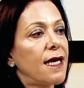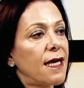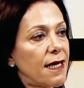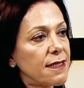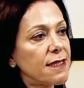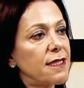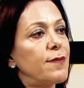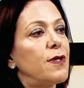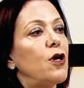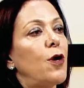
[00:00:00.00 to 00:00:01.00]

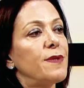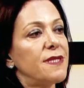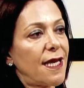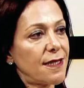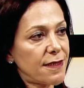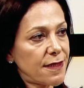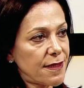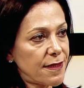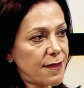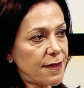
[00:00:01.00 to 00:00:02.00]
customer obsessed.
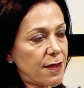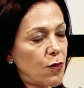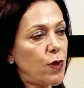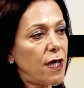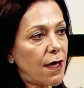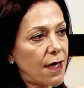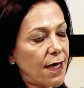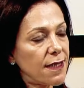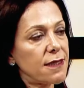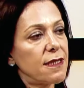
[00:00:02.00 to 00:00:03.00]
Okay. We are
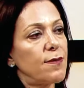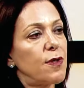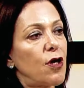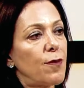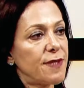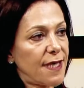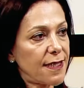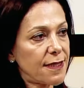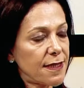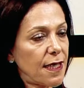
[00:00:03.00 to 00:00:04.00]
customer
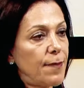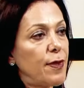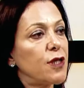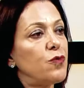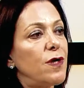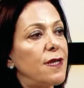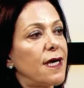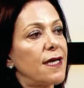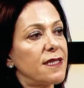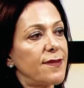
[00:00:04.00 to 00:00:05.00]
obsessed because we're the
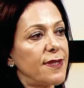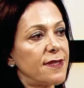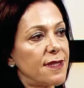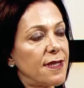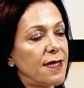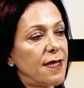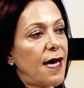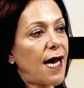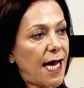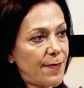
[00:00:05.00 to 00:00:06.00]
customers.
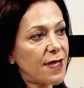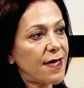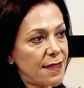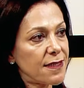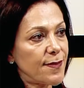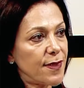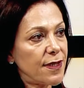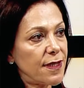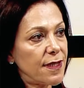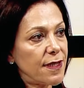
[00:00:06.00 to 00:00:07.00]
I'm the customer.
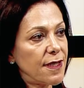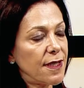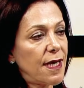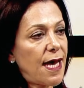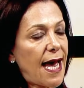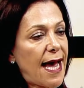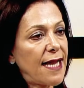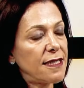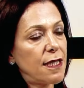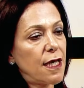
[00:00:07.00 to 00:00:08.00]

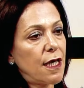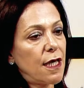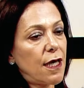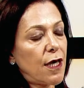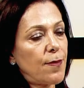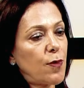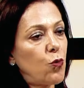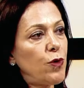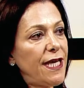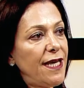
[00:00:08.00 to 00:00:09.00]
And
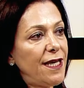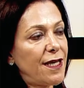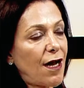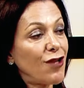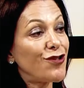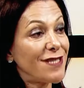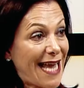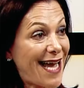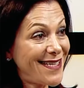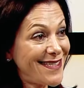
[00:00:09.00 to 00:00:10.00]
we
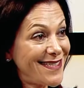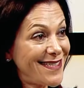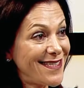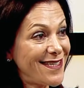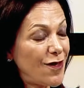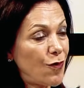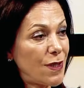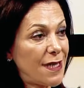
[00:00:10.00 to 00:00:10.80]
understand what